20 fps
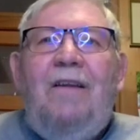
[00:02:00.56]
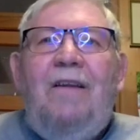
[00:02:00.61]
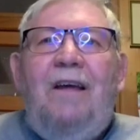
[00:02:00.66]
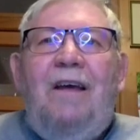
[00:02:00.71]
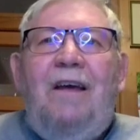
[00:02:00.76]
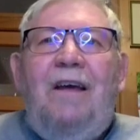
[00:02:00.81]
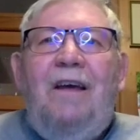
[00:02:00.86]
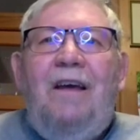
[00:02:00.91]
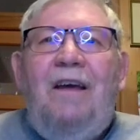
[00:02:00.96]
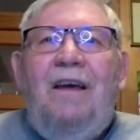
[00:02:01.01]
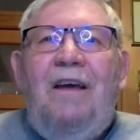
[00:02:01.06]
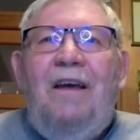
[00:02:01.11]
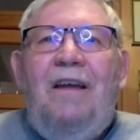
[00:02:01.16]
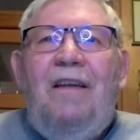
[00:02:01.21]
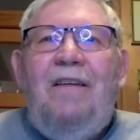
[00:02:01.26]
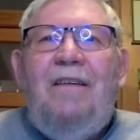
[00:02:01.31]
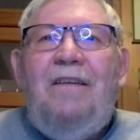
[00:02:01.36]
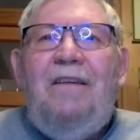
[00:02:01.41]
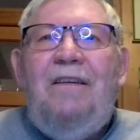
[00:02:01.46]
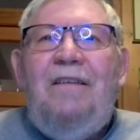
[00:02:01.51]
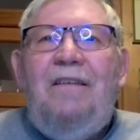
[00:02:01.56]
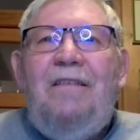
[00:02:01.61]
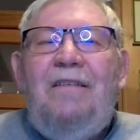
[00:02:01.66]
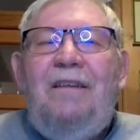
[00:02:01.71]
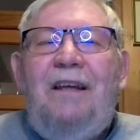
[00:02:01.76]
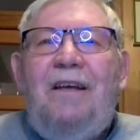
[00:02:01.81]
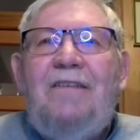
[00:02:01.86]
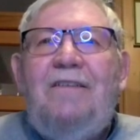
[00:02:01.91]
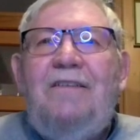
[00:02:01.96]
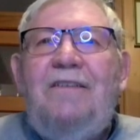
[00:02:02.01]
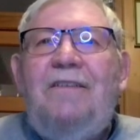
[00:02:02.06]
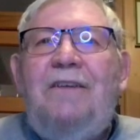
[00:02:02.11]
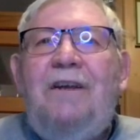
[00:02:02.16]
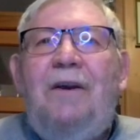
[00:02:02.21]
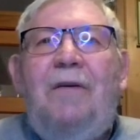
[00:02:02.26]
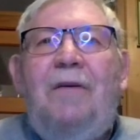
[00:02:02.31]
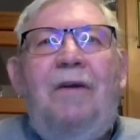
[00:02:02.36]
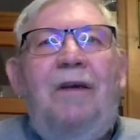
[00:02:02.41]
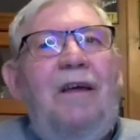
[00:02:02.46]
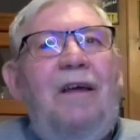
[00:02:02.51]
and Texas
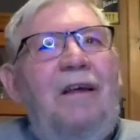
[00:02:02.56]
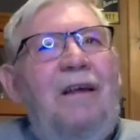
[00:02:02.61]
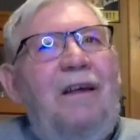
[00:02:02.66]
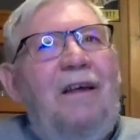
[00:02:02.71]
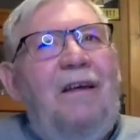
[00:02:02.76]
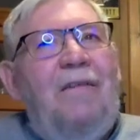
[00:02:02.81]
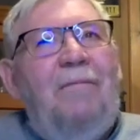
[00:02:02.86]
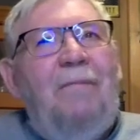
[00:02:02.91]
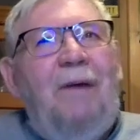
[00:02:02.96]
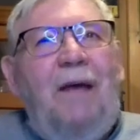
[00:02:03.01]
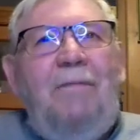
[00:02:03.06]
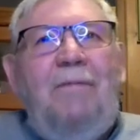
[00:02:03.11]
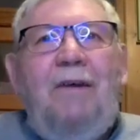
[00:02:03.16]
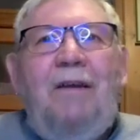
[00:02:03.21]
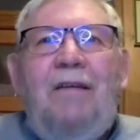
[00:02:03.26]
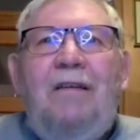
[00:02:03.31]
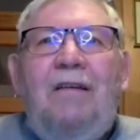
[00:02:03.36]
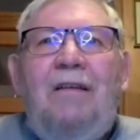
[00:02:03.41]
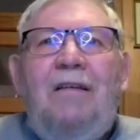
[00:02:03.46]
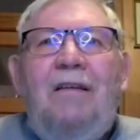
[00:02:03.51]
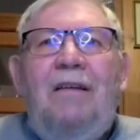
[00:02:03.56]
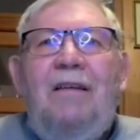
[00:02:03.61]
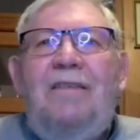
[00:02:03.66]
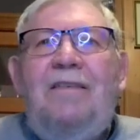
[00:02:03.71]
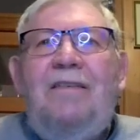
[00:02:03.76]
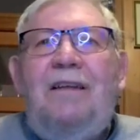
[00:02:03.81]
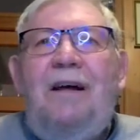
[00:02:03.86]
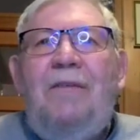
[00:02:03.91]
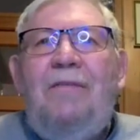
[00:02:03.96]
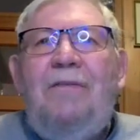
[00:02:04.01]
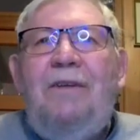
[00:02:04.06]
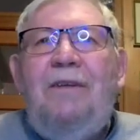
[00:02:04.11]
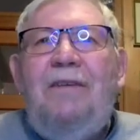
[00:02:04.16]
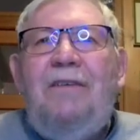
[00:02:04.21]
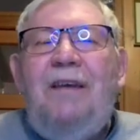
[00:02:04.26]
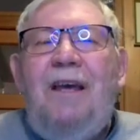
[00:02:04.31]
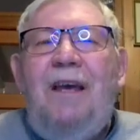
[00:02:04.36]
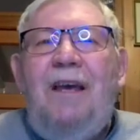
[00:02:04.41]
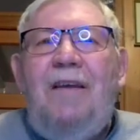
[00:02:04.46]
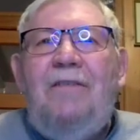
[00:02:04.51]
area, maybe a little in
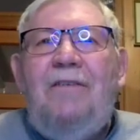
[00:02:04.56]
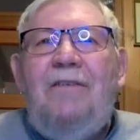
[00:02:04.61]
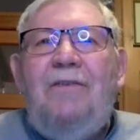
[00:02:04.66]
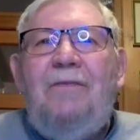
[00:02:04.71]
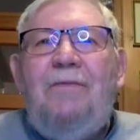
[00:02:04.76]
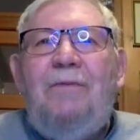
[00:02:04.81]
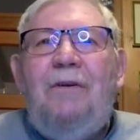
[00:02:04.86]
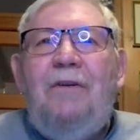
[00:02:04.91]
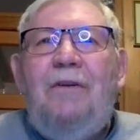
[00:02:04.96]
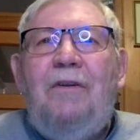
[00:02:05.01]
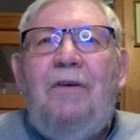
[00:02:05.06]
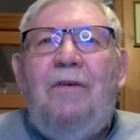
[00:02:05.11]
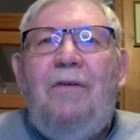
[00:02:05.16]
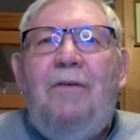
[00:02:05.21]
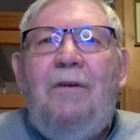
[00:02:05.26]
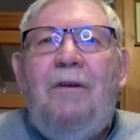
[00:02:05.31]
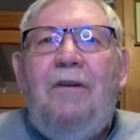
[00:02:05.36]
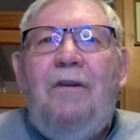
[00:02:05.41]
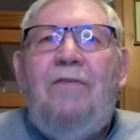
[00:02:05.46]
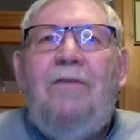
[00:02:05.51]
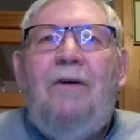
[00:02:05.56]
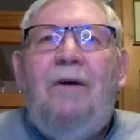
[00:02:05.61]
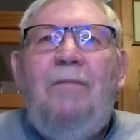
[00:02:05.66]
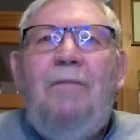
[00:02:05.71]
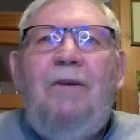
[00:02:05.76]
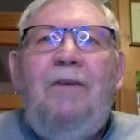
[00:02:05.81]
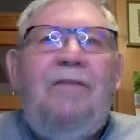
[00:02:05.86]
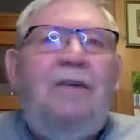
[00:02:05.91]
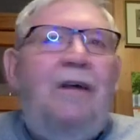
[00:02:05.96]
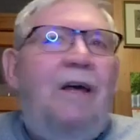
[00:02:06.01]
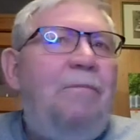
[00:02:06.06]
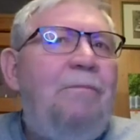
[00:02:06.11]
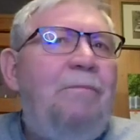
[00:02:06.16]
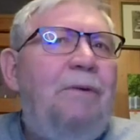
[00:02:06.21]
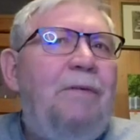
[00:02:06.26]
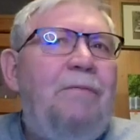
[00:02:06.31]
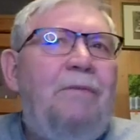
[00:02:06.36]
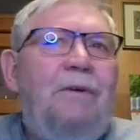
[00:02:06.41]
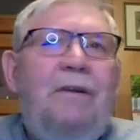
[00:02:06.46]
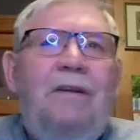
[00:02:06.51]
southeast Kansas where the corn and soybeans at,
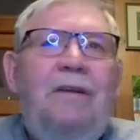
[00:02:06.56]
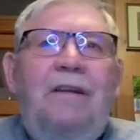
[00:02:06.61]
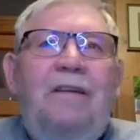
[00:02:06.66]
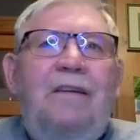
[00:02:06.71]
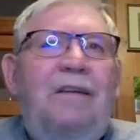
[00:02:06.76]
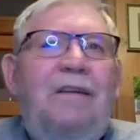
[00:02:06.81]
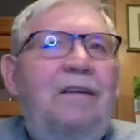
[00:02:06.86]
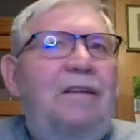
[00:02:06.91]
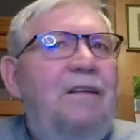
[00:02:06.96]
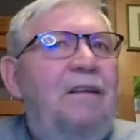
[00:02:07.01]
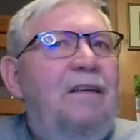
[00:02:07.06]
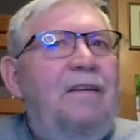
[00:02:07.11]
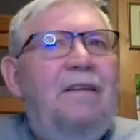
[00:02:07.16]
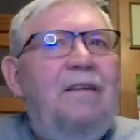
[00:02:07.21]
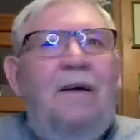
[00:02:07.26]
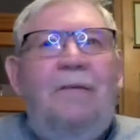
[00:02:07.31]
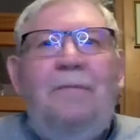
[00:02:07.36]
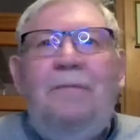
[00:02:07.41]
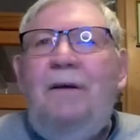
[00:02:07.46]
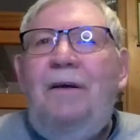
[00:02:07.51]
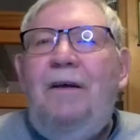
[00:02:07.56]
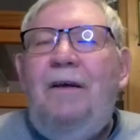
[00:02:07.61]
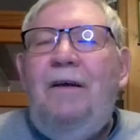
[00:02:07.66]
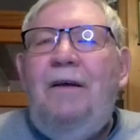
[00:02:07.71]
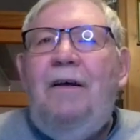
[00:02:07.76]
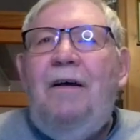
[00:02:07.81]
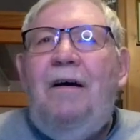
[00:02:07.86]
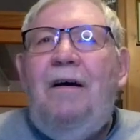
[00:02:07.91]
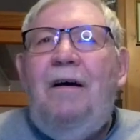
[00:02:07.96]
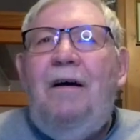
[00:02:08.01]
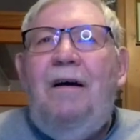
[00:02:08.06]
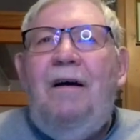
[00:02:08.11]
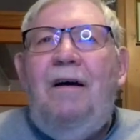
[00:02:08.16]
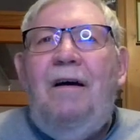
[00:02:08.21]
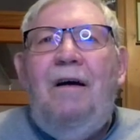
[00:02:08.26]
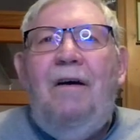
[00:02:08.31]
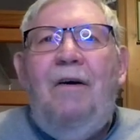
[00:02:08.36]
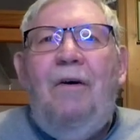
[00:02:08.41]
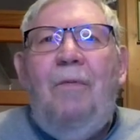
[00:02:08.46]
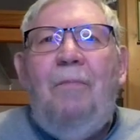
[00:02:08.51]
but really didn't end up
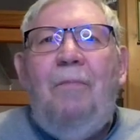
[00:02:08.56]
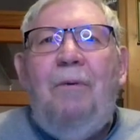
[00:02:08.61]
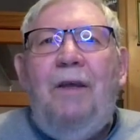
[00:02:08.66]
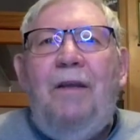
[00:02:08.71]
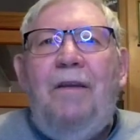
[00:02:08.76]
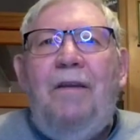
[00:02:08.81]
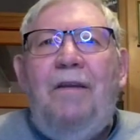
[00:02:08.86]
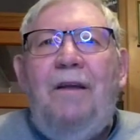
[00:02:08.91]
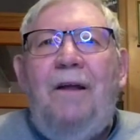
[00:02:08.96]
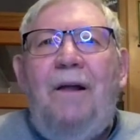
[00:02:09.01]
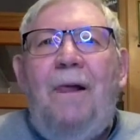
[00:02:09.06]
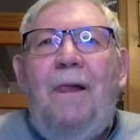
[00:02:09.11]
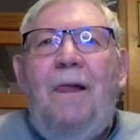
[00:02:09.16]
helping